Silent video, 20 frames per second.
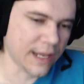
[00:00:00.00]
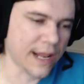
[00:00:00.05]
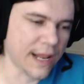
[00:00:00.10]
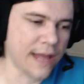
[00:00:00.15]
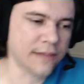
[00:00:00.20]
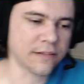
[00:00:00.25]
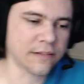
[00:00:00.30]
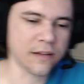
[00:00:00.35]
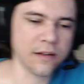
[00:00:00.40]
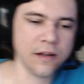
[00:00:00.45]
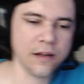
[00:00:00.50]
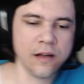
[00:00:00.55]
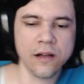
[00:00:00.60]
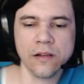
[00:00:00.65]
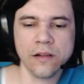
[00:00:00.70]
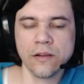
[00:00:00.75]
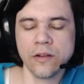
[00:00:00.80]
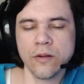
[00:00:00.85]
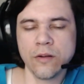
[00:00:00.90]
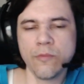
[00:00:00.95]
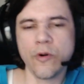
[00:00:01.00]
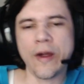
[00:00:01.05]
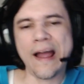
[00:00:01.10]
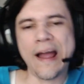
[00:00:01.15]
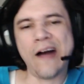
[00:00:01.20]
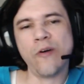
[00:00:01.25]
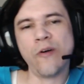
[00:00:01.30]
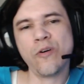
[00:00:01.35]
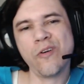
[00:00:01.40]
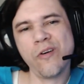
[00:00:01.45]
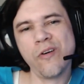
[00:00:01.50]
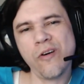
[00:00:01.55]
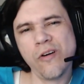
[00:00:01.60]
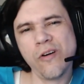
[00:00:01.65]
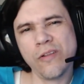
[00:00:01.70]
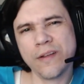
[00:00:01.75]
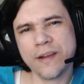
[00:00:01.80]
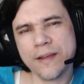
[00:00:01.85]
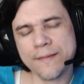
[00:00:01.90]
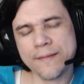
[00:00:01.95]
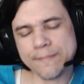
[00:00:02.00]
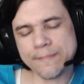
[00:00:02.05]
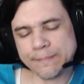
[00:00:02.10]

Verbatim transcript: has a, a little more alcohol in it.